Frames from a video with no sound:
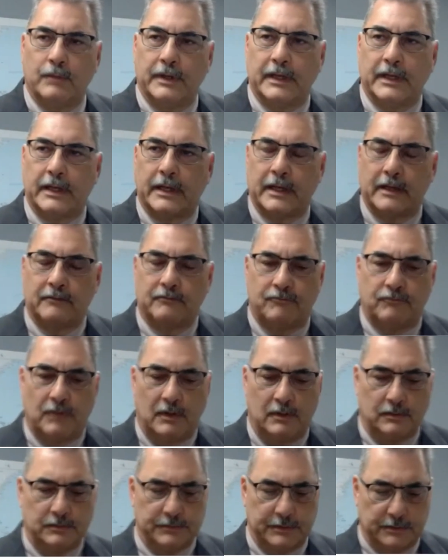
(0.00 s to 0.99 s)
we had a
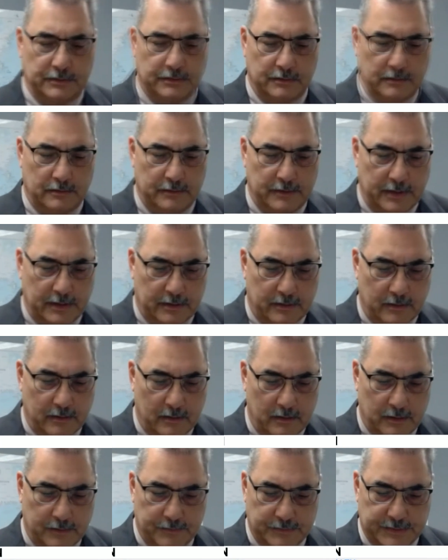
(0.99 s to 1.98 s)
fault that
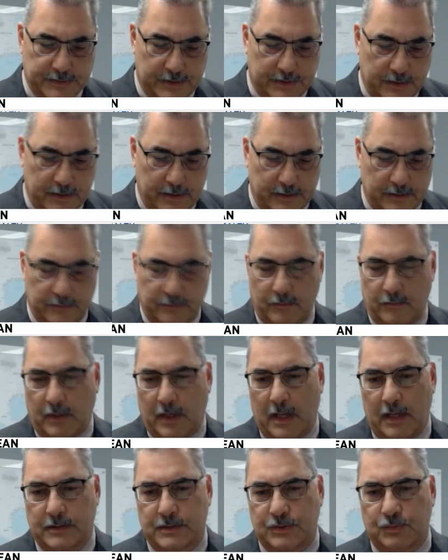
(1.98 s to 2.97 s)
occurred. It was in a
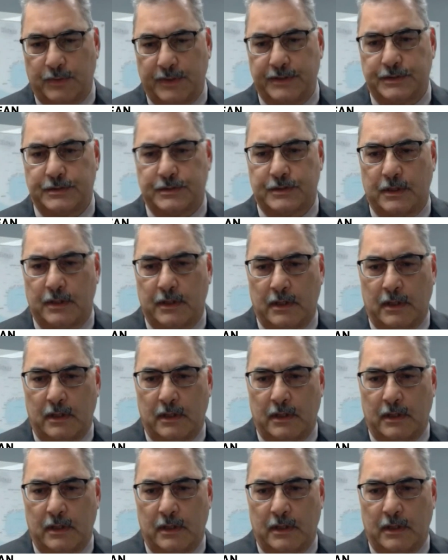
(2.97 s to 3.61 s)
uh, switch